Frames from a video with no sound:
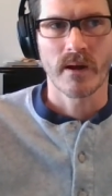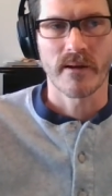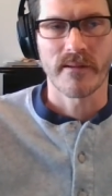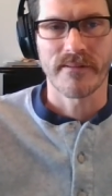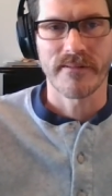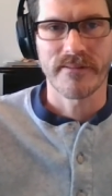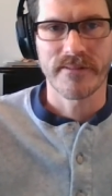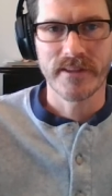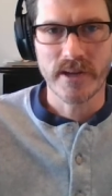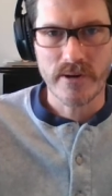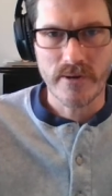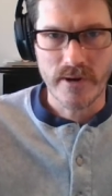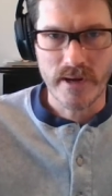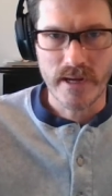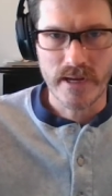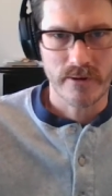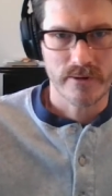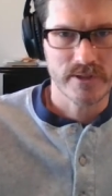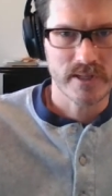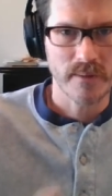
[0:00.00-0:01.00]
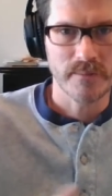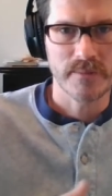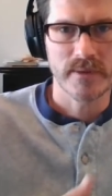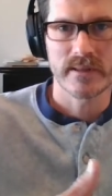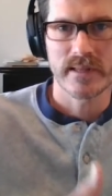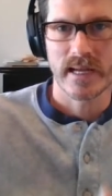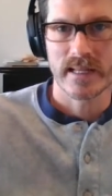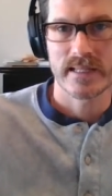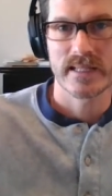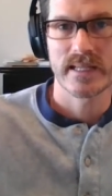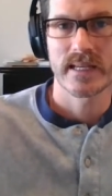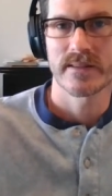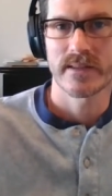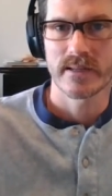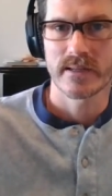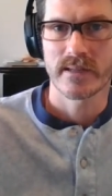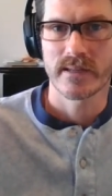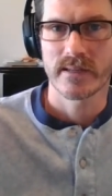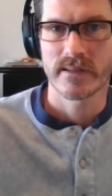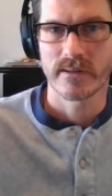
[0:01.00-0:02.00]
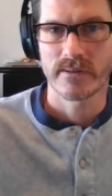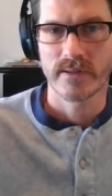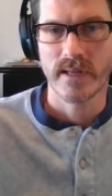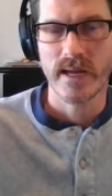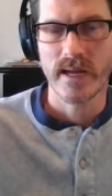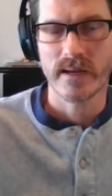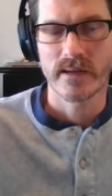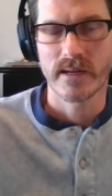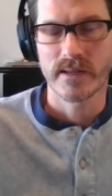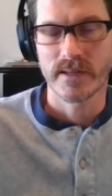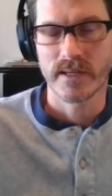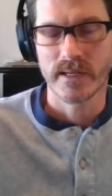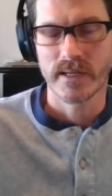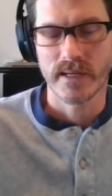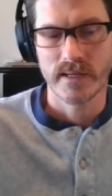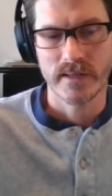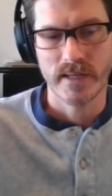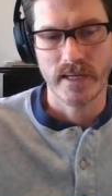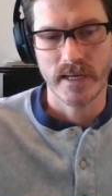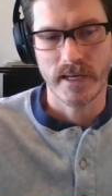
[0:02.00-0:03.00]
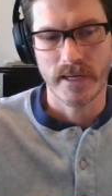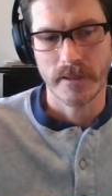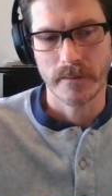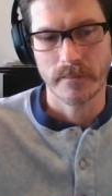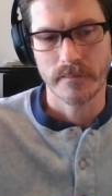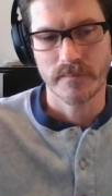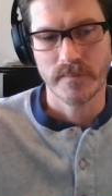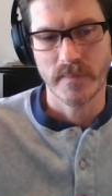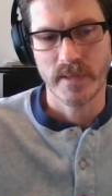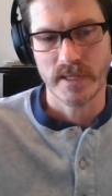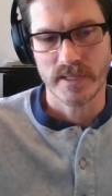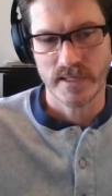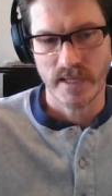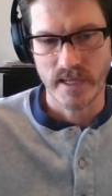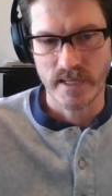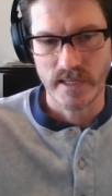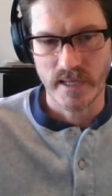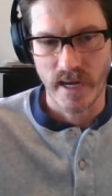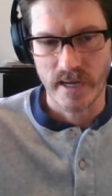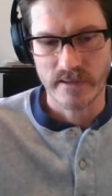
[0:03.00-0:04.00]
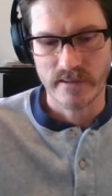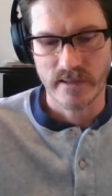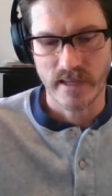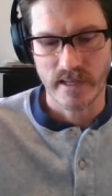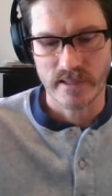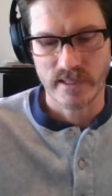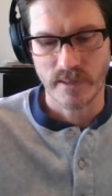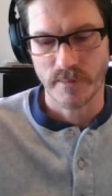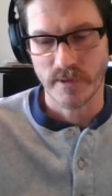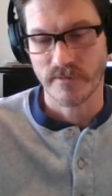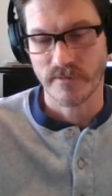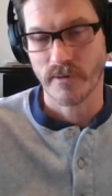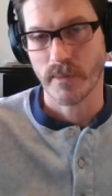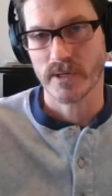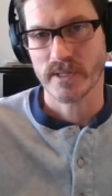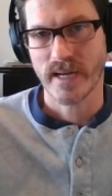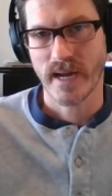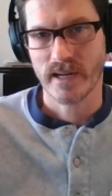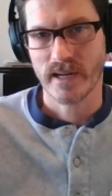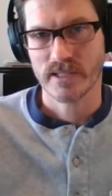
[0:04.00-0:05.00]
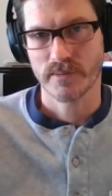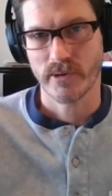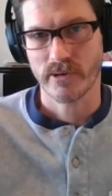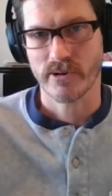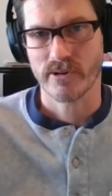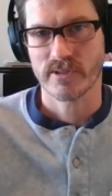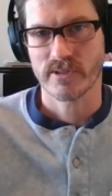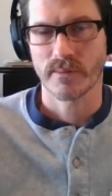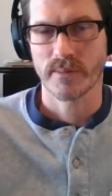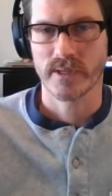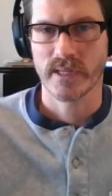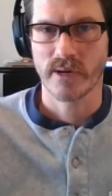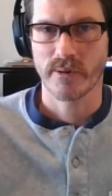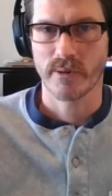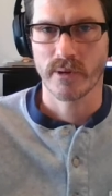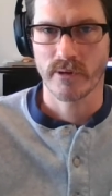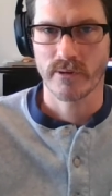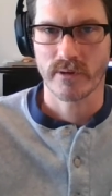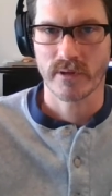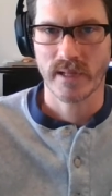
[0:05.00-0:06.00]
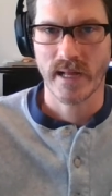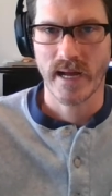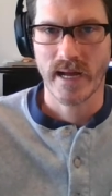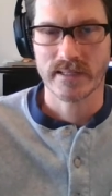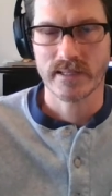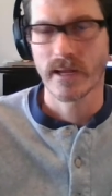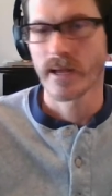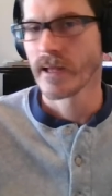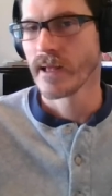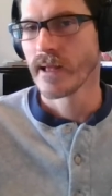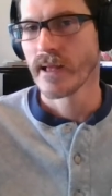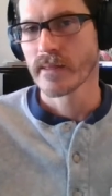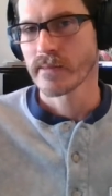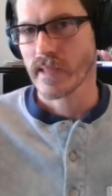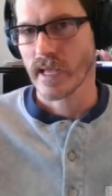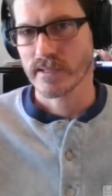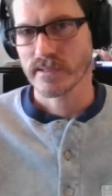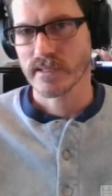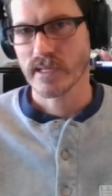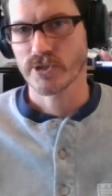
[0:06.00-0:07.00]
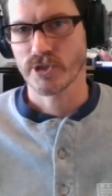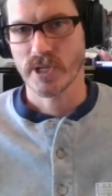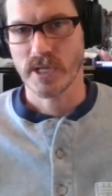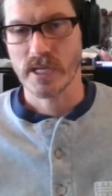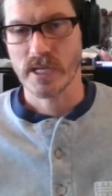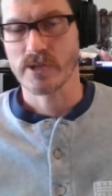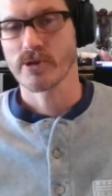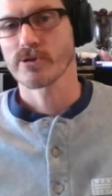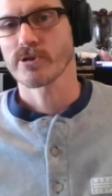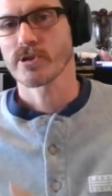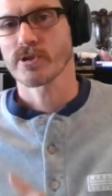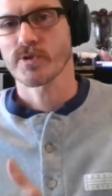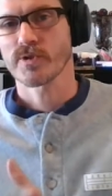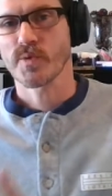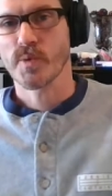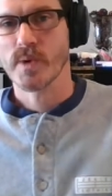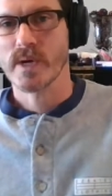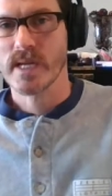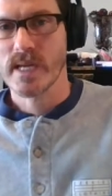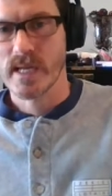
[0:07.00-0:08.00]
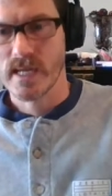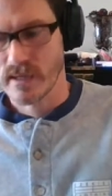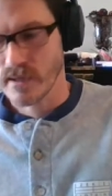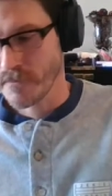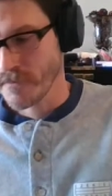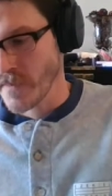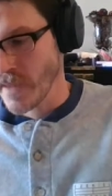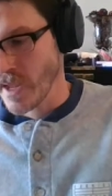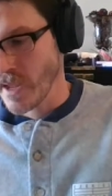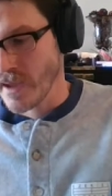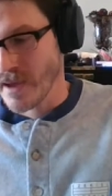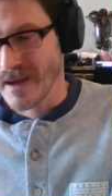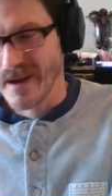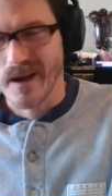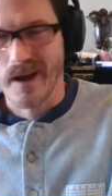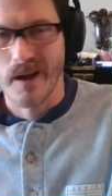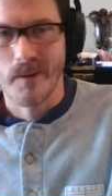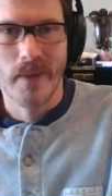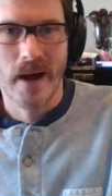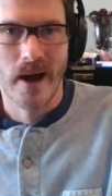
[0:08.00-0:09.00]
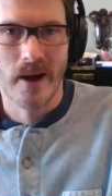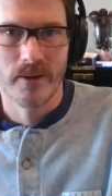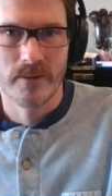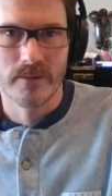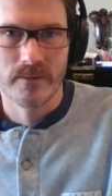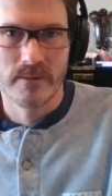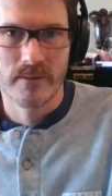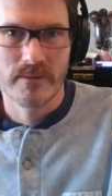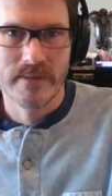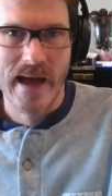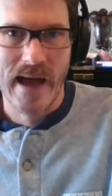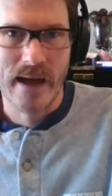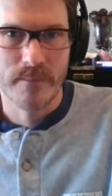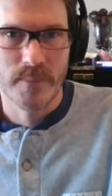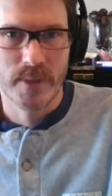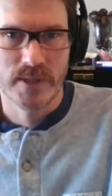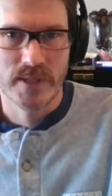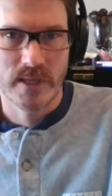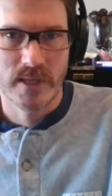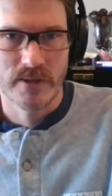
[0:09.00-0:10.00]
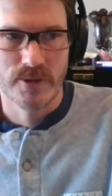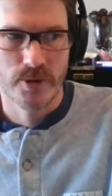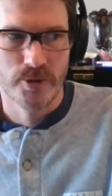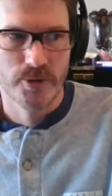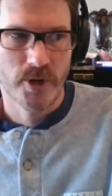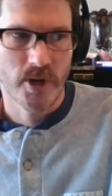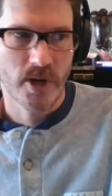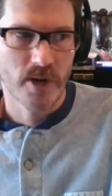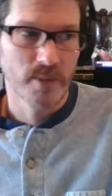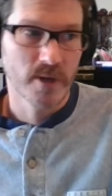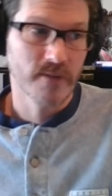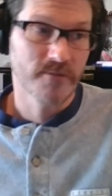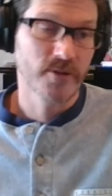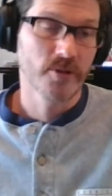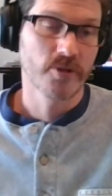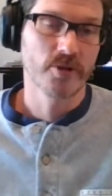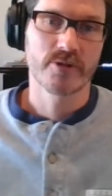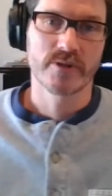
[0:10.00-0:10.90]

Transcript: a theory or something that's in the in the net in the in the, um, in the study guide, that's something from our textbook or something that we learned in class, that's not cheating. You're just reading about that particular term. But if you're